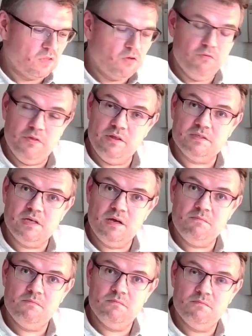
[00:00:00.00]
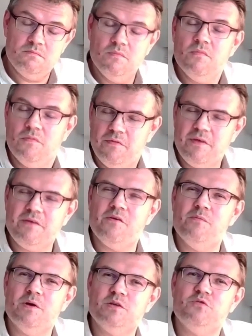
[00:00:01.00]
For this time, thank you
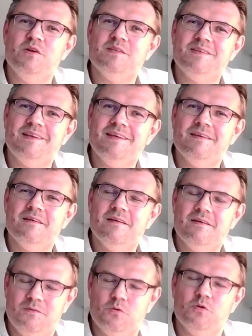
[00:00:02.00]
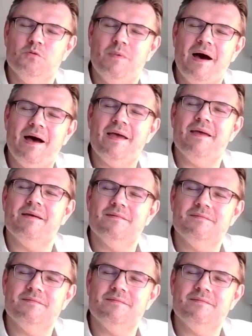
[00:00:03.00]
very much for listening. Goodbye.